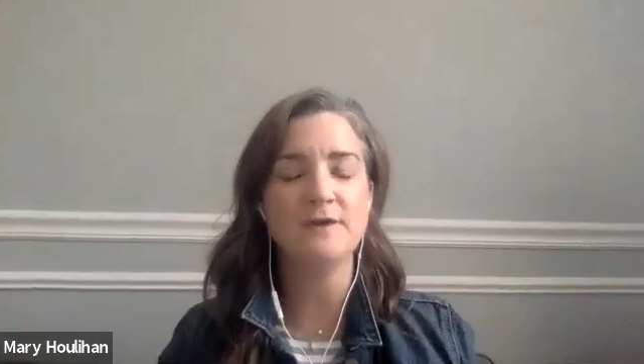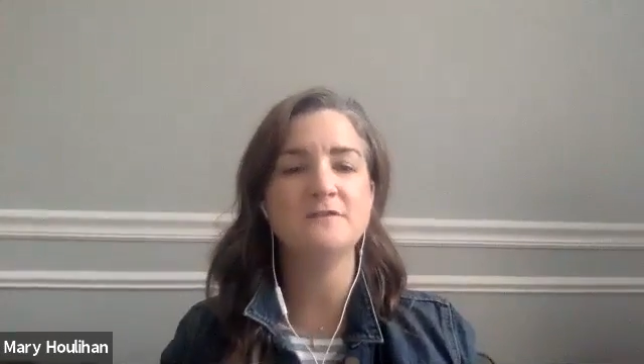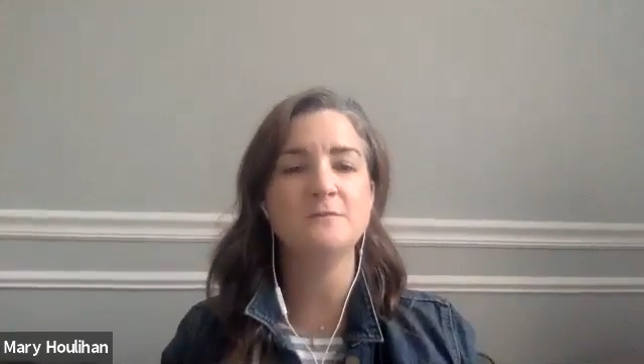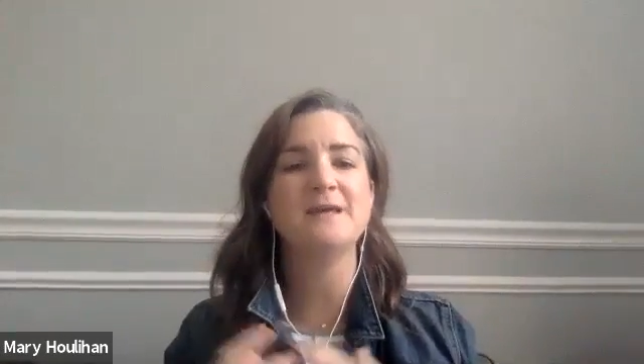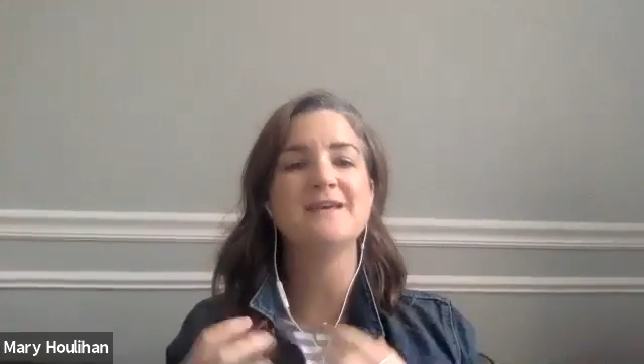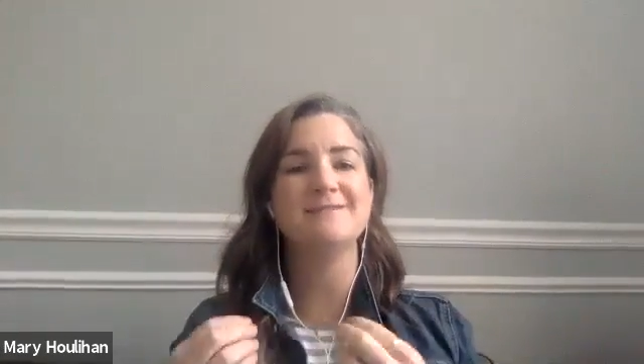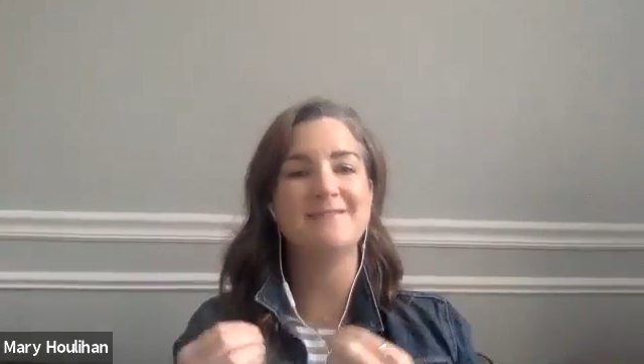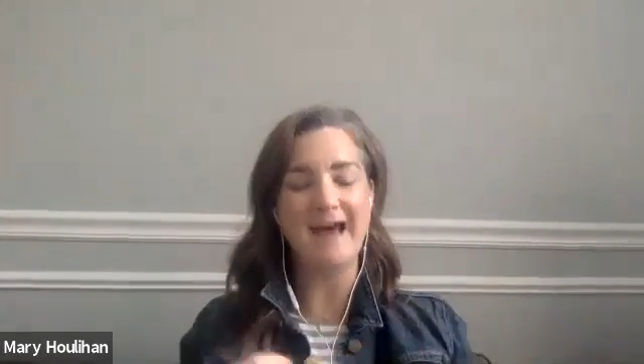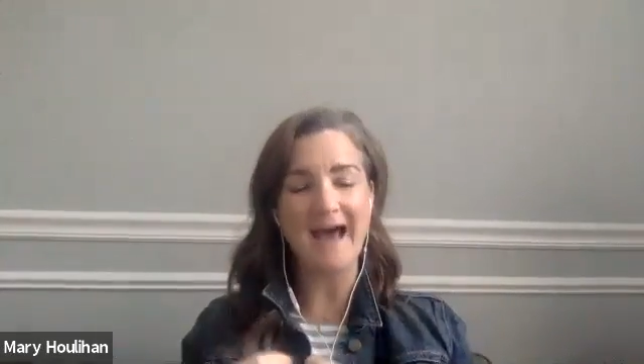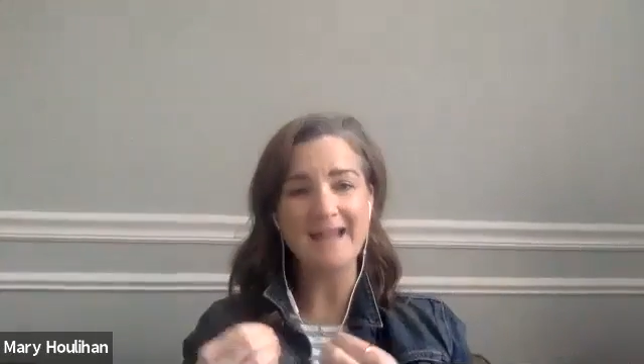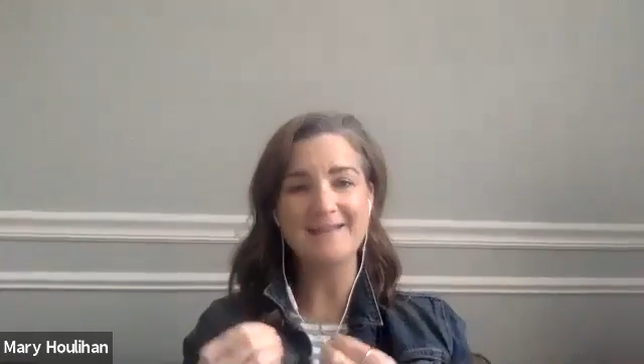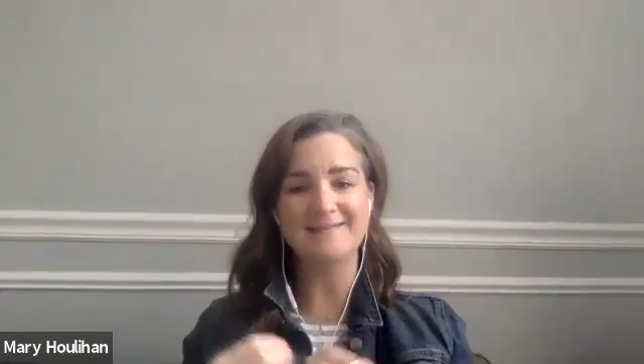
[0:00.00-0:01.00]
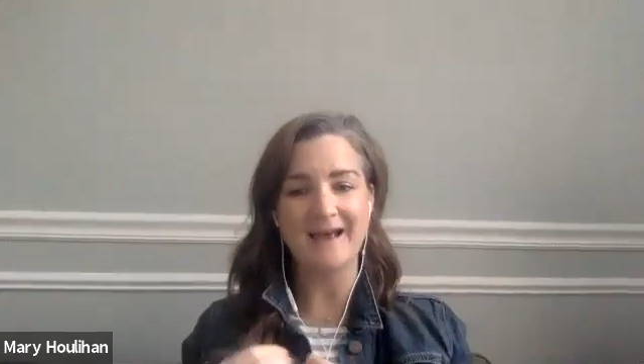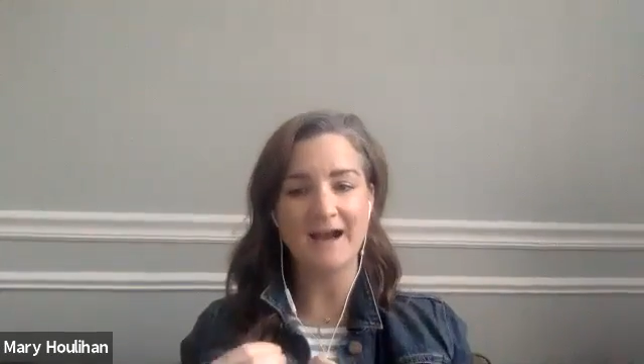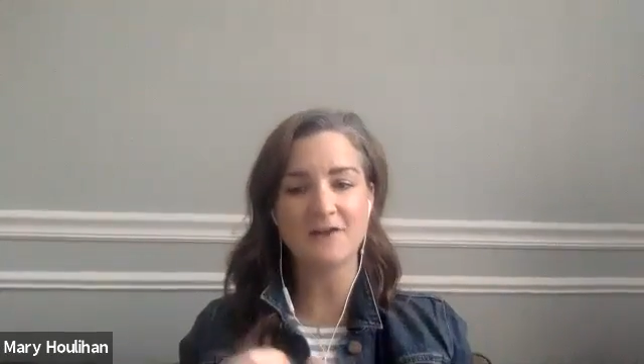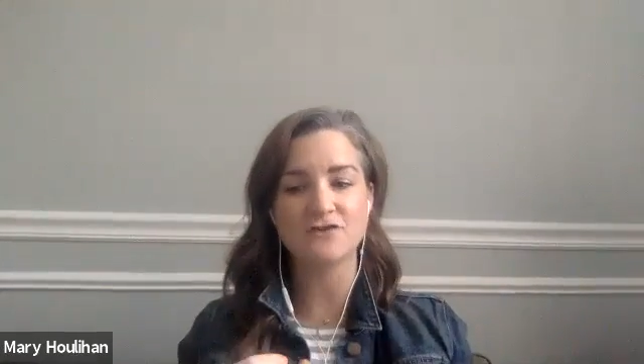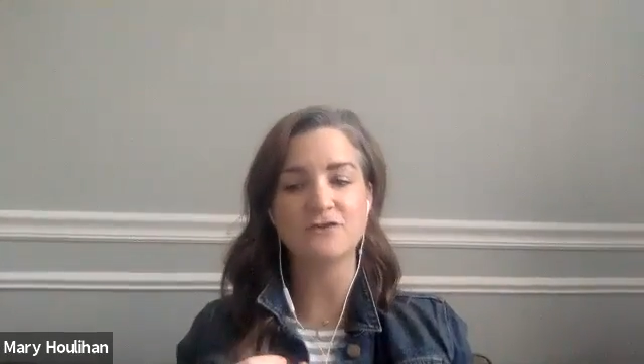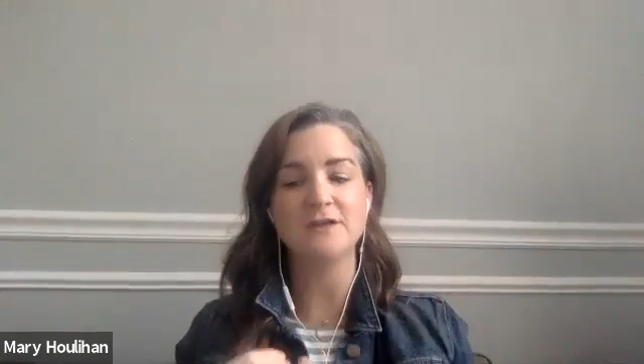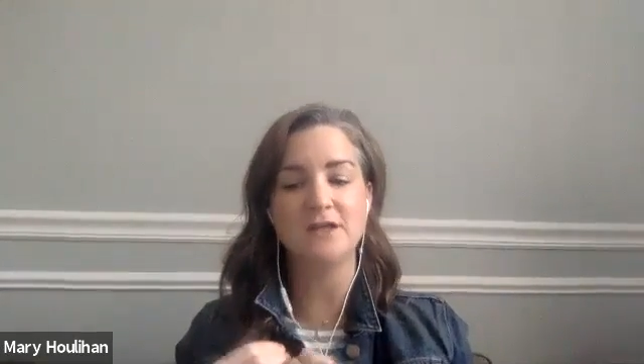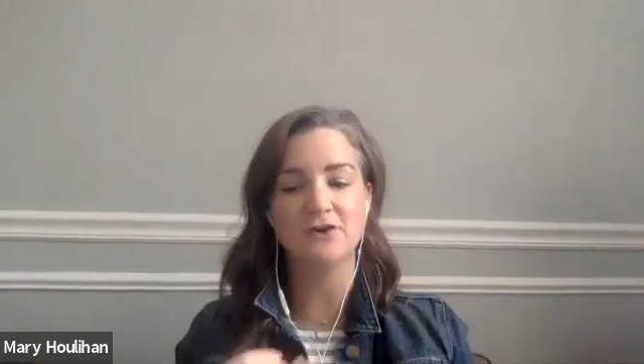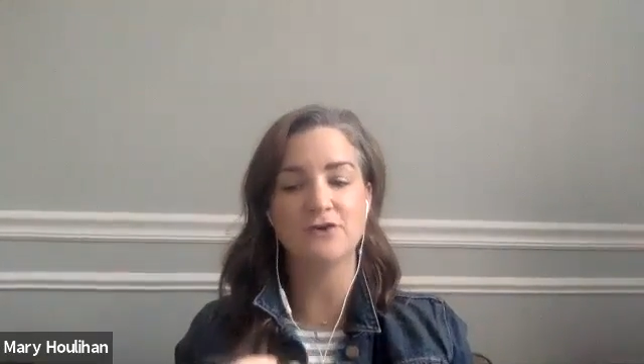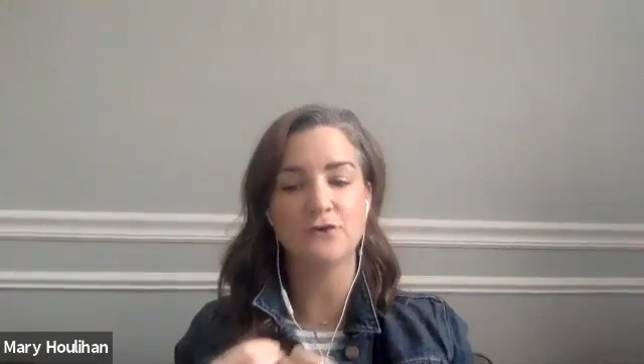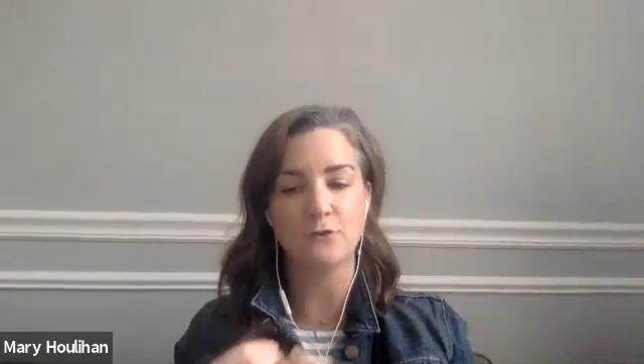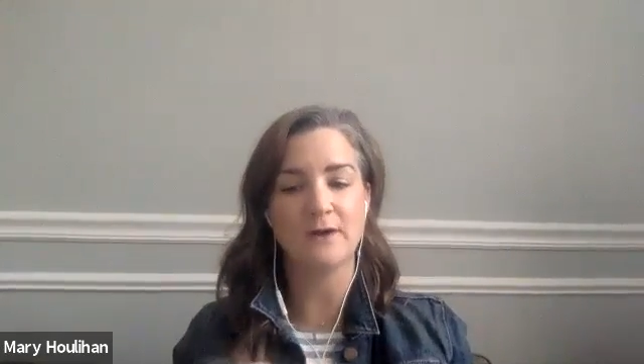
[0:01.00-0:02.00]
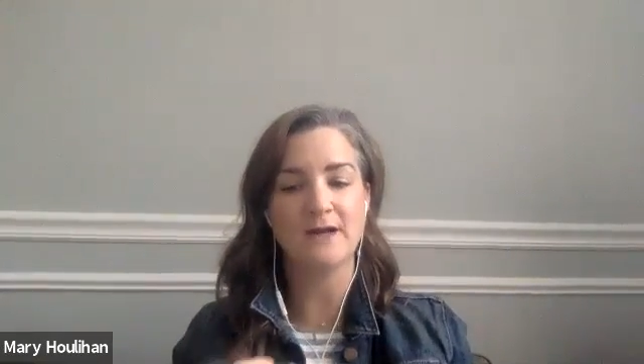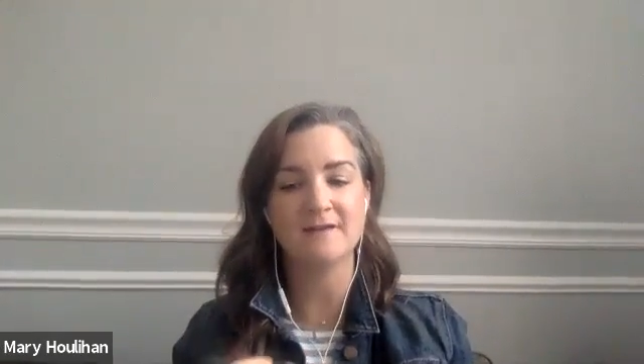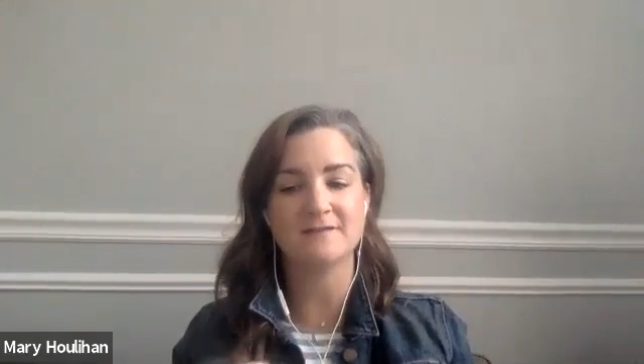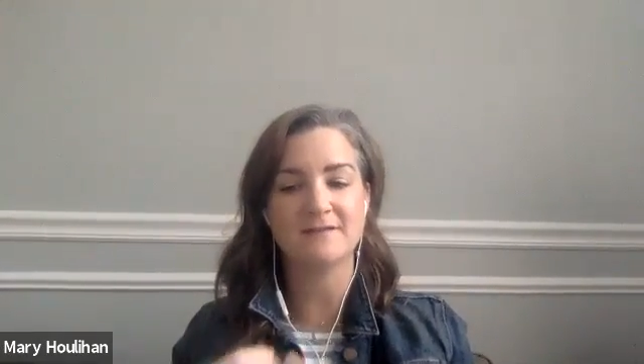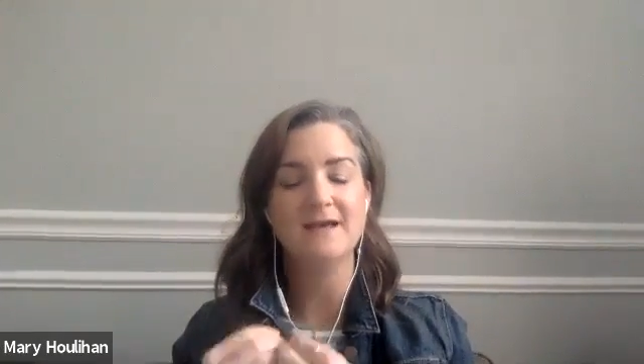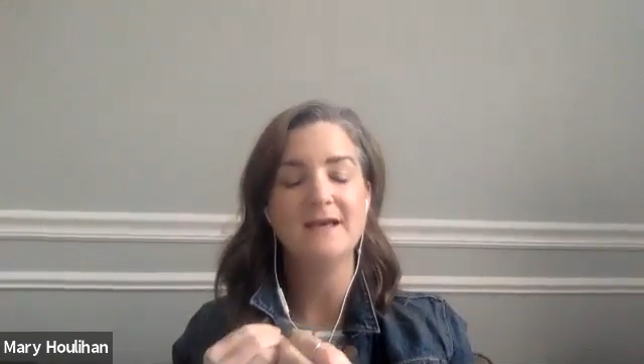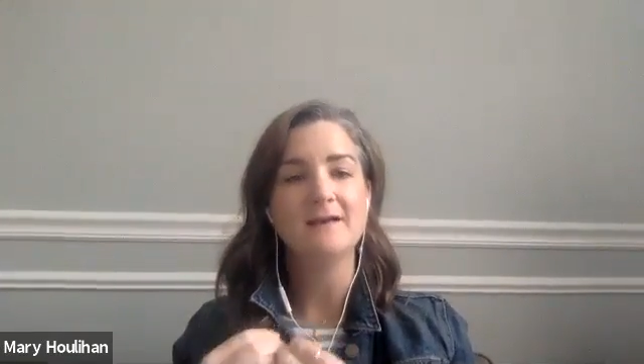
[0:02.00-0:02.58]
is because that is actually your greatest